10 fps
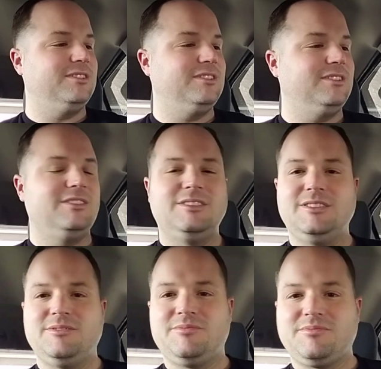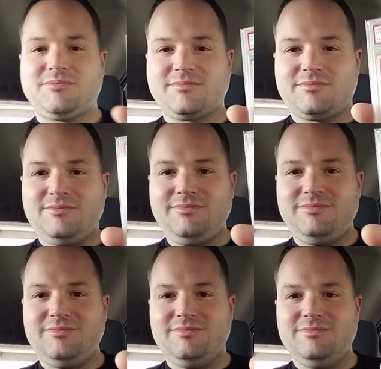
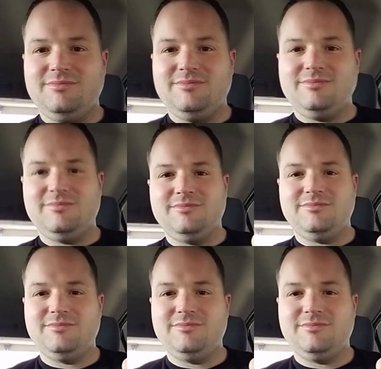Nobody speaks.